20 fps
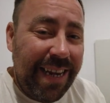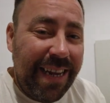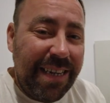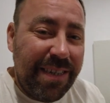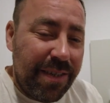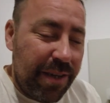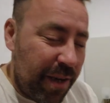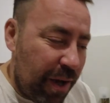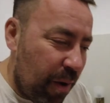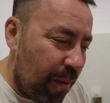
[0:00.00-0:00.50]

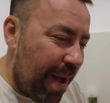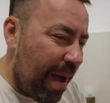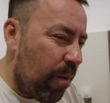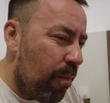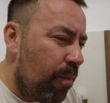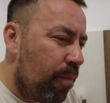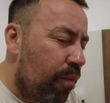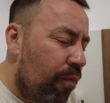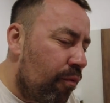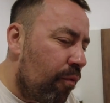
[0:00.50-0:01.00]
is to go
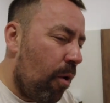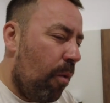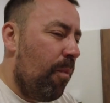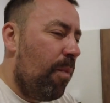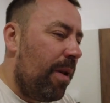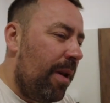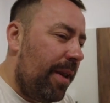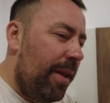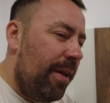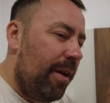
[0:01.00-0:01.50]
out
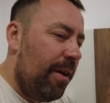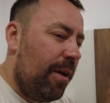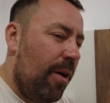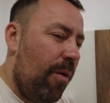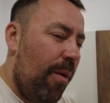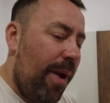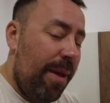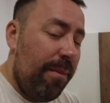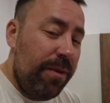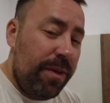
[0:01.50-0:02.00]
properly
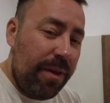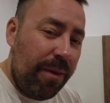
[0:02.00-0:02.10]
equipped.